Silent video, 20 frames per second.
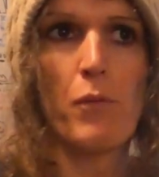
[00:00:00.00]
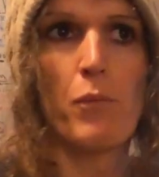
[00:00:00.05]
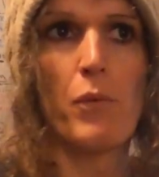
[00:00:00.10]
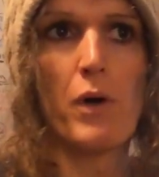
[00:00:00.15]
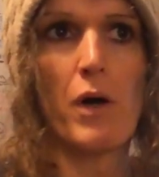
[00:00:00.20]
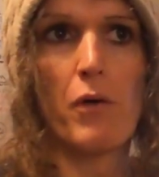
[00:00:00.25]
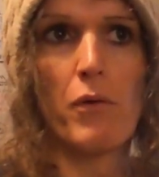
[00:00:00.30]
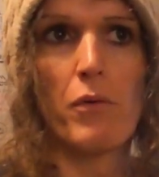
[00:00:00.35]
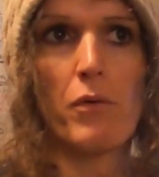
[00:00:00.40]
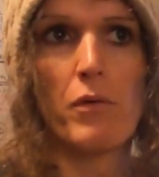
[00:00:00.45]

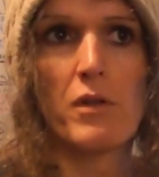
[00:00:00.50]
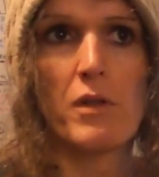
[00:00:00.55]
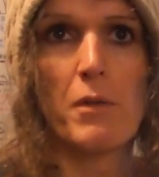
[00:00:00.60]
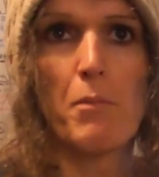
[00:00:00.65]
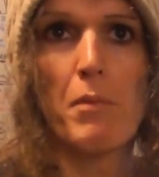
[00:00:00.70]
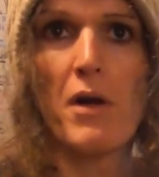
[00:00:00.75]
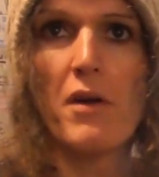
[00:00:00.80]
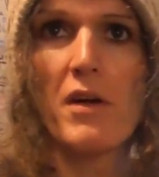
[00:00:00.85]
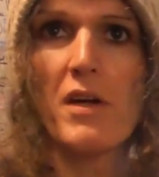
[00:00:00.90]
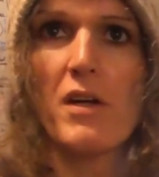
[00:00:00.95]
Well, the
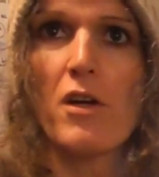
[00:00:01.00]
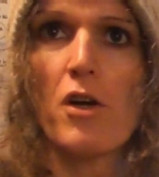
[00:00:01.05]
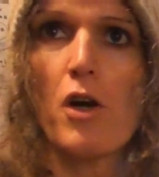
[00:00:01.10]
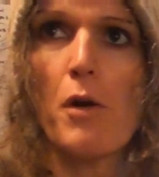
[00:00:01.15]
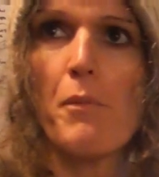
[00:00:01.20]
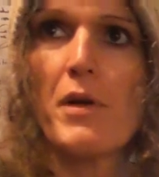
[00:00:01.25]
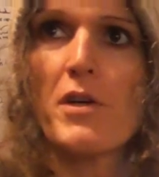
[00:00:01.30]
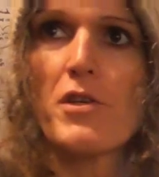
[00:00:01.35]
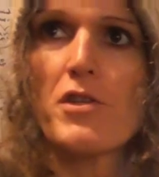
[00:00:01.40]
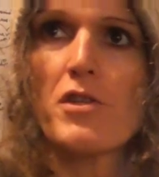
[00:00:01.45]
bloke in the
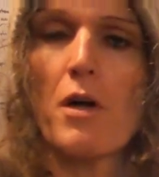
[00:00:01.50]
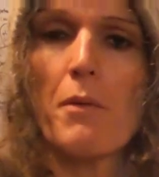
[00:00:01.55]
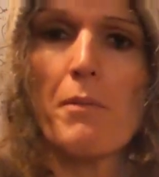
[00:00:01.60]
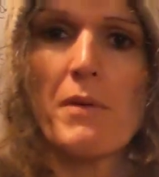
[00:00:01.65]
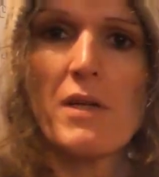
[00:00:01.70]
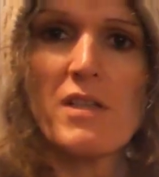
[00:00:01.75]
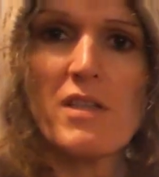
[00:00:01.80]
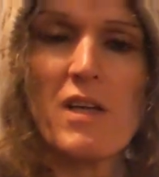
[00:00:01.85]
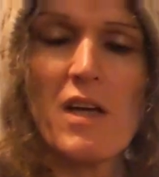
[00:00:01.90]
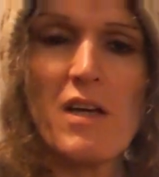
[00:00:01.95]
comic shop,
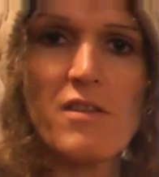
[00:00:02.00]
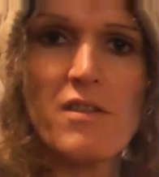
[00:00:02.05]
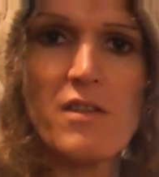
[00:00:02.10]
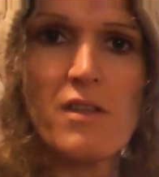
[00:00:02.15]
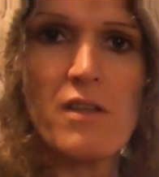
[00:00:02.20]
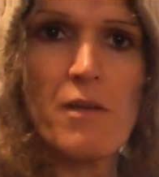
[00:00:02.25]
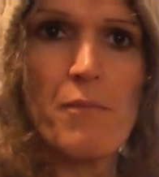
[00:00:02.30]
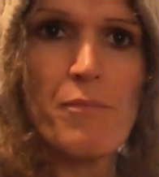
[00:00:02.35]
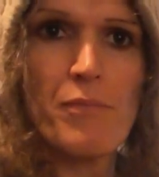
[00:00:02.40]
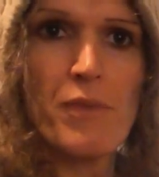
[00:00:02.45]
he says
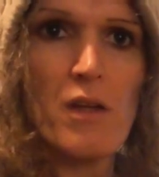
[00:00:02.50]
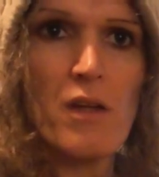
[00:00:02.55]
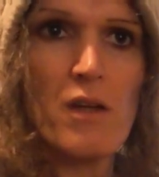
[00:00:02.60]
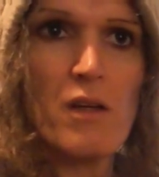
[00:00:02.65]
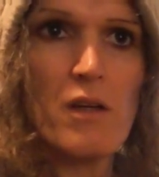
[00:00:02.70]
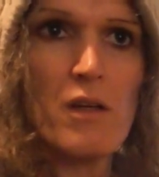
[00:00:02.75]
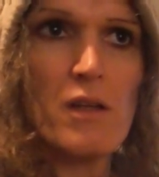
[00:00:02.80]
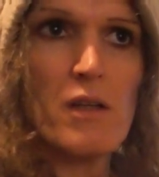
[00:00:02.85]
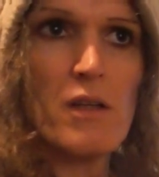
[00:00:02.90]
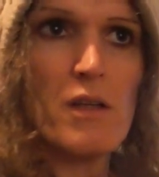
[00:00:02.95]

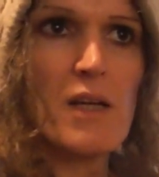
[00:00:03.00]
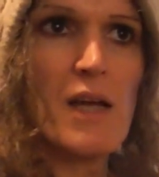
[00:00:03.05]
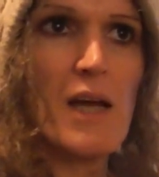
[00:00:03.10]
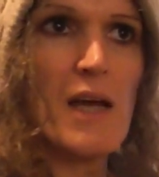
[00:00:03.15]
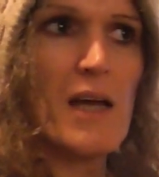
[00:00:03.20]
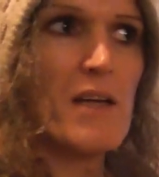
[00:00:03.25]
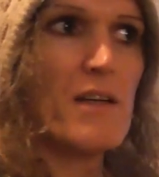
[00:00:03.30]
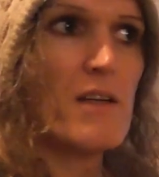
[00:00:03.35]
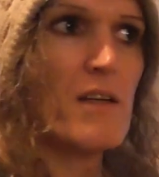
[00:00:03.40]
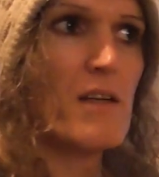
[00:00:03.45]
you
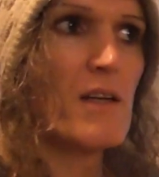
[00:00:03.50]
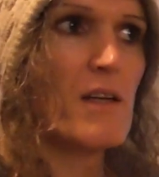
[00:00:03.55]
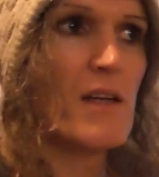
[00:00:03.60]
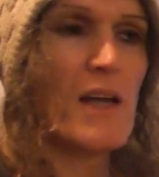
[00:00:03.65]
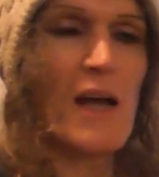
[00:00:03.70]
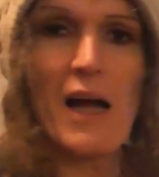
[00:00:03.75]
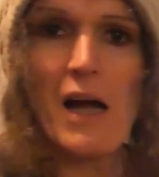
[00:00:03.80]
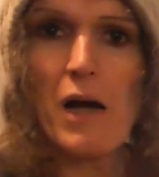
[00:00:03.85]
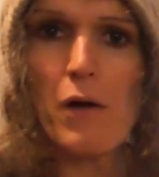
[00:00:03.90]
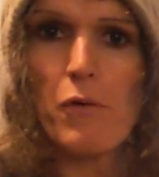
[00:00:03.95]
get in and you
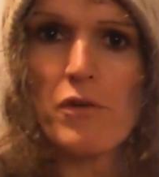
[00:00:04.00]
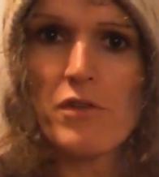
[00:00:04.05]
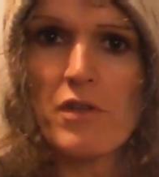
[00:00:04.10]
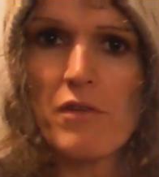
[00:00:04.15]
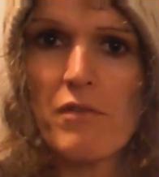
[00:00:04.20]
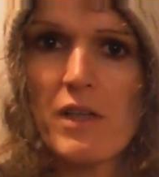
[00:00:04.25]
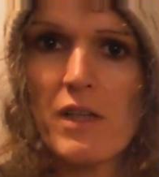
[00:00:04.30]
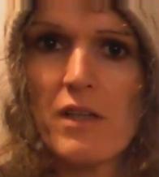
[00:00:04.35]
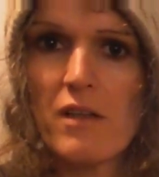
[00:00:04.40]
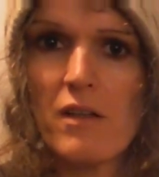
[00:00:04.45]
get out or
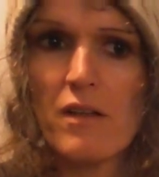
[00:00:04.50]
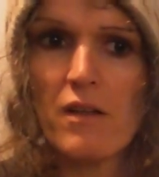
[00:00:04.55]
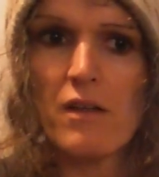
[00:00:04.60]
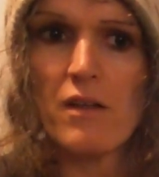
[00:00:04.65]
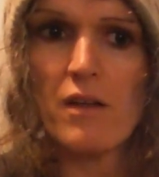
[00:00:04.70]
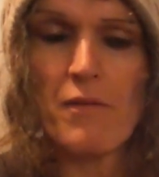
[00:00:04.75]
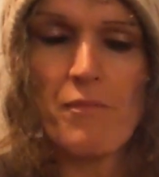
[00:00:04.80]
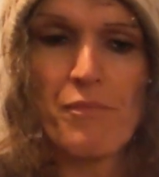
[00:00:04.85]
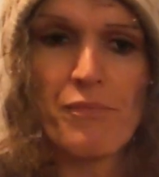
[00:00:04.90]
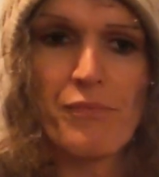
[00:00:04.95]
something.
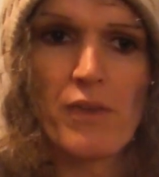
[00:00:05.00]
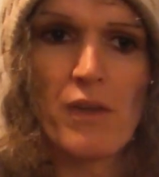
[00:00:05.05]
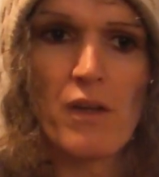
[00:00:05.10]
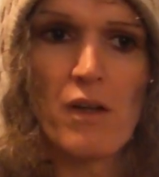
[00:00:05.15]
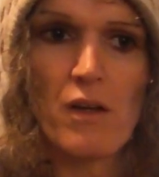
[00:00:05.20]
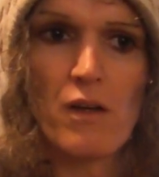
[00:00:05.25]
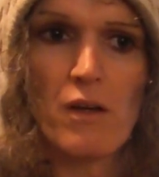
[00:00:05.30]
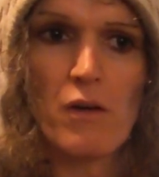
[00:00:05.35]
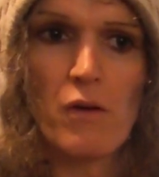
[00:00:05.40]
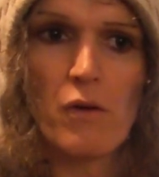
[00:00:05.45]
What
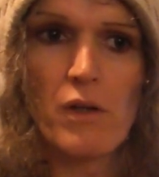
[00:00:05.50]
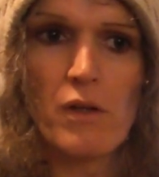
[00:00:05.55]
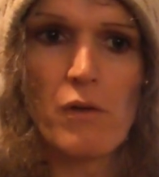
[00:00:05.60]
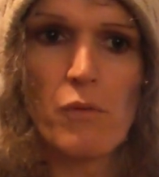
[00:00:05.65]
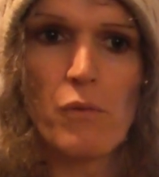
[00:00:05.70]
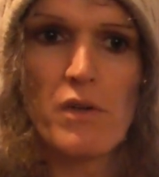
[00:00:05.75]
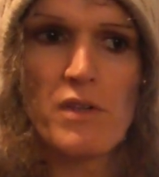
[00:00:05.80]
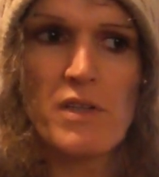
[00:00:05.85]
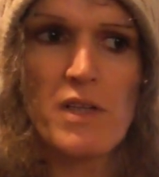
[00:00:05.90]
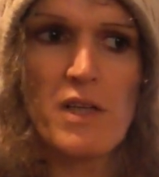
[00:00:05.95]

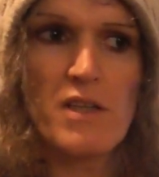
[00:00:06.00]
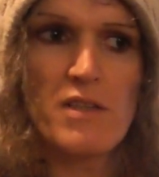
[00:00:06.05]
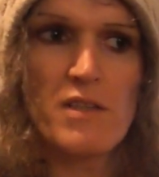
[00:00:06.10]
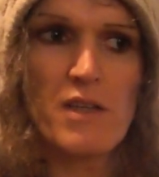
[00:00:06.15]
was it he